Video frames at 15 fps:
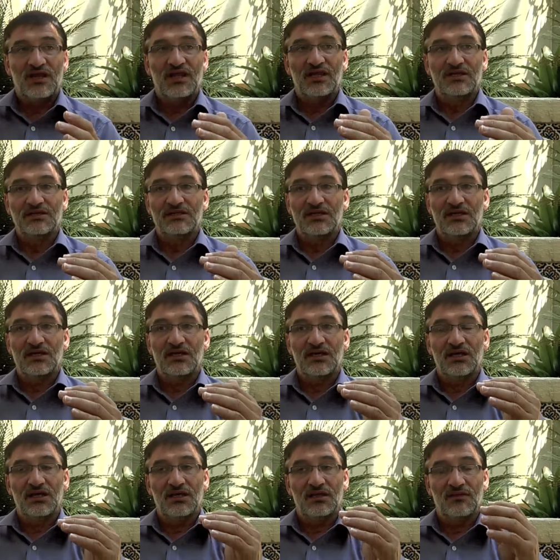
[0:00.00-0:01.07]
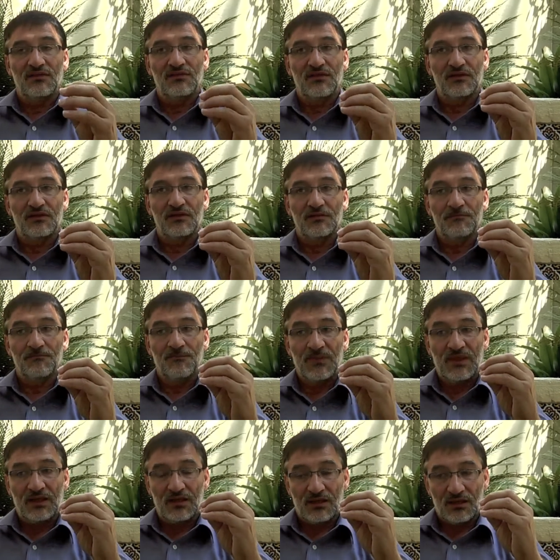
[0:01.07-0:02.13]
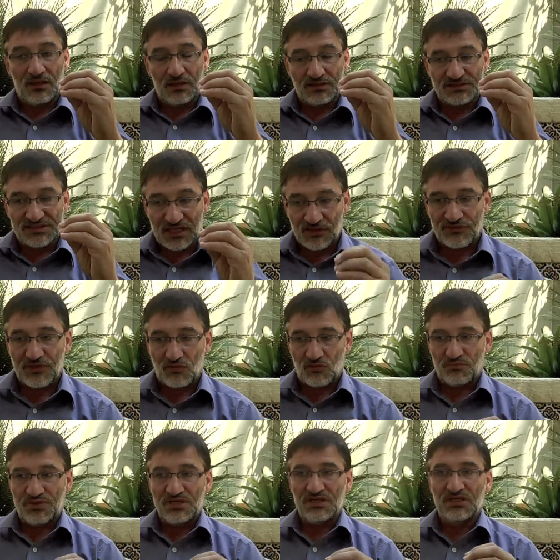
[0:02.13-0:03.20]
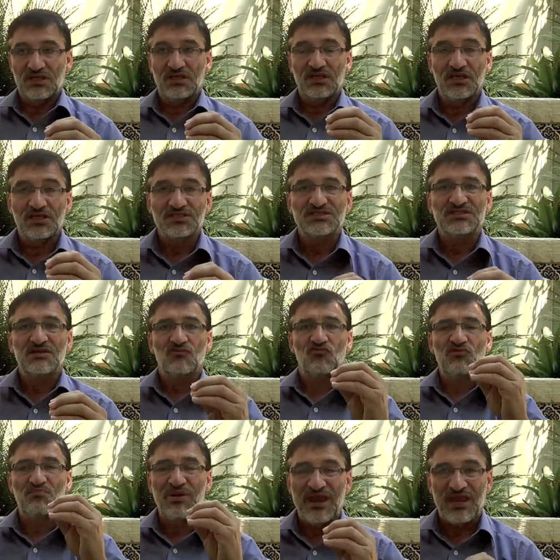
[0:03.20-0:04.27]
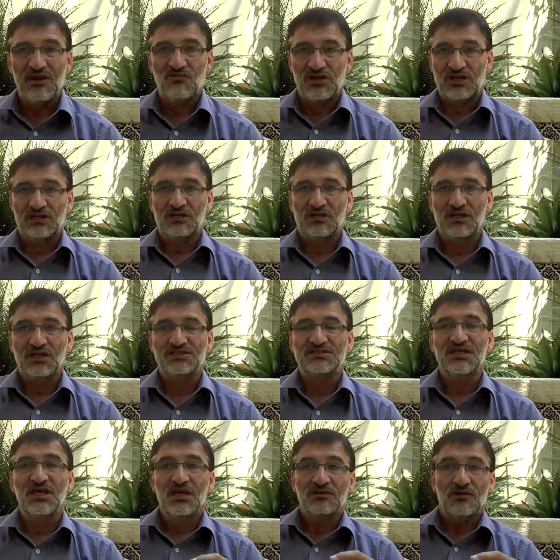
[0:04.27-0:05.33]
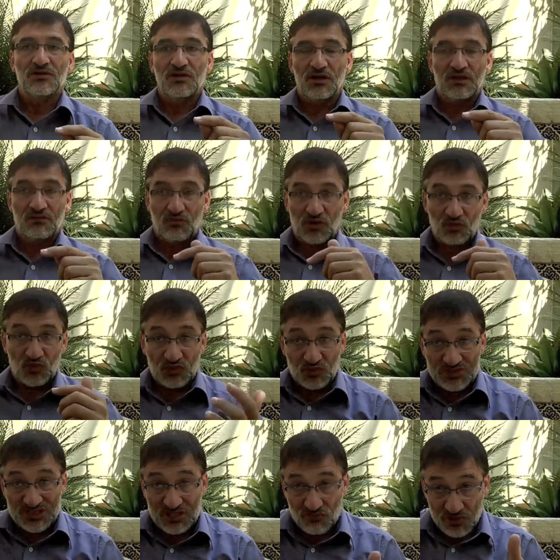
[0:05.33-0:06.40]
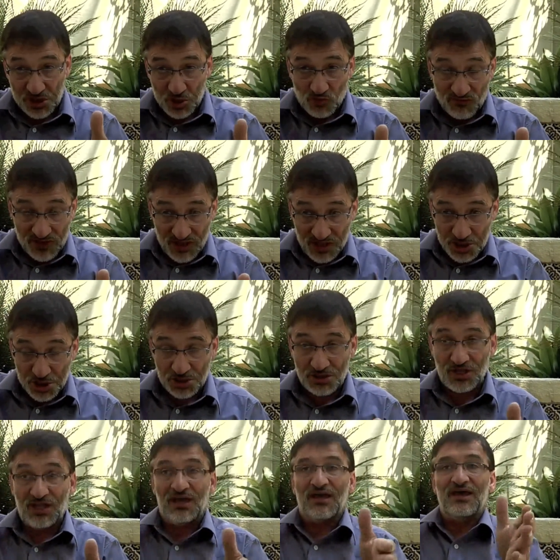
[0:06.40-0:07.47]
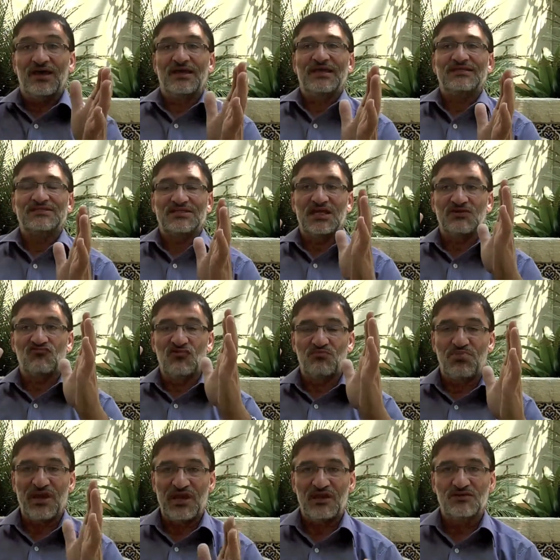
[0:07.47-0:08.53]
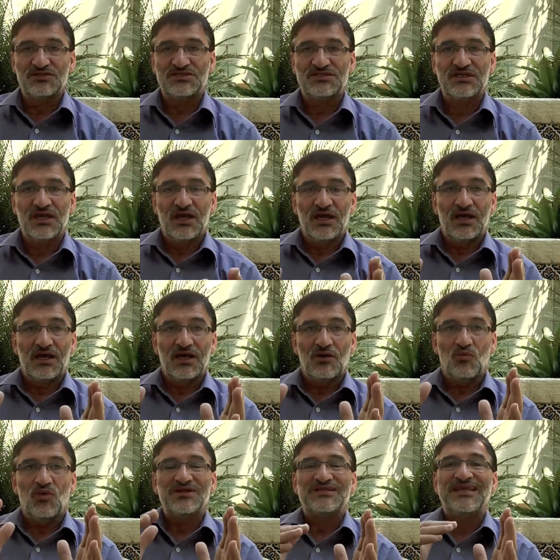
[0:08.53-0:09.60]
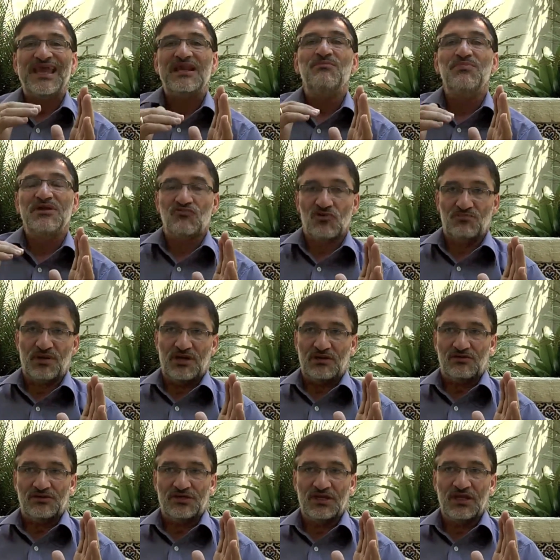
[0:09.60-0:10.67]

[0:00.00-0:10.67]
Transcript: And the cell therapy is repairing. It's not what would we say, rejuvenation. It repairs what can be repaired.